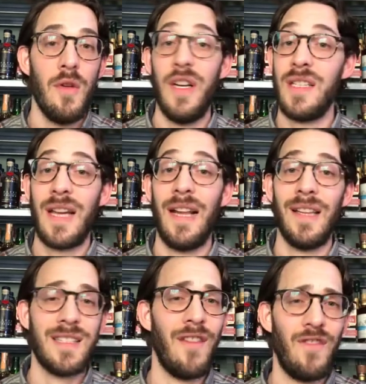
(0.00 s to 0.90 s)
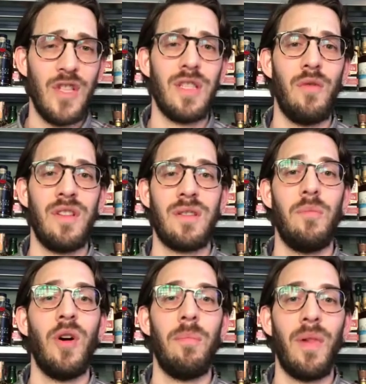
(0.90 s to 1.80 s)
we decided let's infuse it with
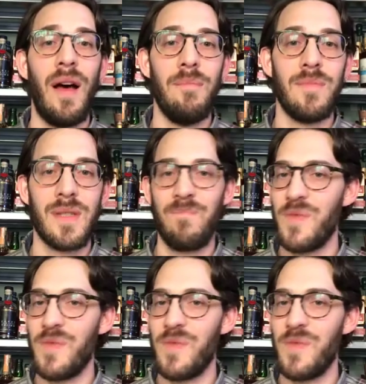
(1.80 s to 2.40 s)
some more plums.